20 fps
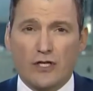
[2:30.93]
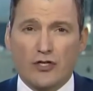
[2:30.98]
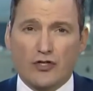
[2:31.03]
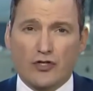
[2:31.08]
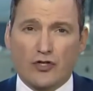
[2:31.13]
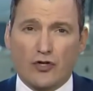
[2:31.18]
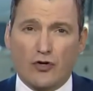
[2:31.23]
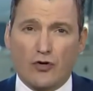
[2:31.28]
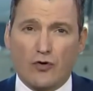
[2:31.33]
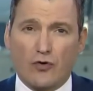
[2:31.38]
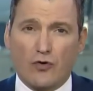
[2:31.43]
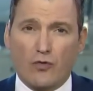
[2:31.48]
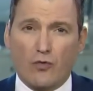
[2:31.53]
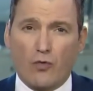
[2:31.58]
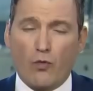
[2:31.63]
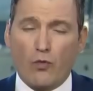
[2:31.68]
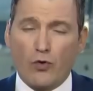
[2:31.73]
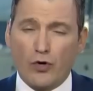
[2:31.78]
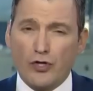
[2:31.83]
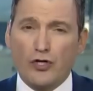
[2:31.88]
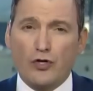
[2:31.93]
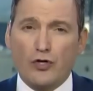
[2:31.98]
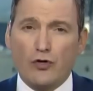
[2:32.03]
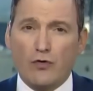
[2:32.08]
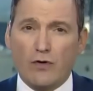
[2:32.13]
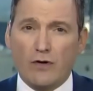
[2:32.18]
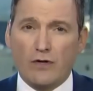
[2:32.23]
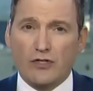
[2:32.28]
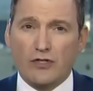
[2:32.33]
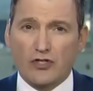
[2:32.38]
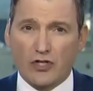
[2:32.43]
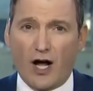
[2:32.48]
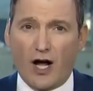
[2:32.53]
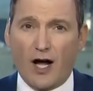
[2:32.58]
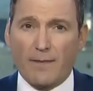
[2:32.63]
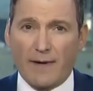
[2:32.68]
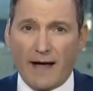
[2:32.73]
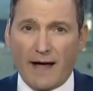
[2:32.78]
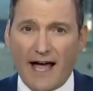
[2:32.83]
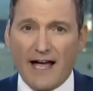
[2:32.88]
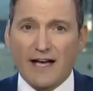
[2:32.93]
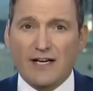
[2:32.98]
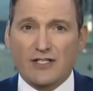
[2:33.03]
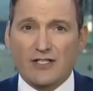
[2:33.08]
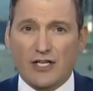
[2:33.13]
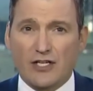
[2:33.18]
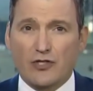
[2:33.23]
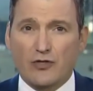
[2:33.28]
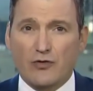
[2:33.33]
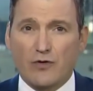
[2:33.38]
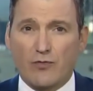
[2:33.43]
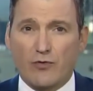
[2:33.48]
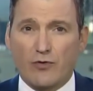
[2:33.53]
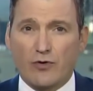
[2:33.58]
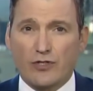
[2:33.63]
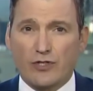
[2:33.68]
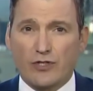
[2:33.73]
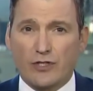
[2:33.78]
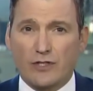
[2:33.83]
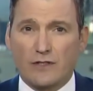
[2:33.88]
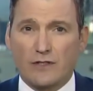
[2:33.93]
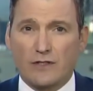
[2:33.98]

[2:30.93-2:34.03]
So would you stop access to abortion?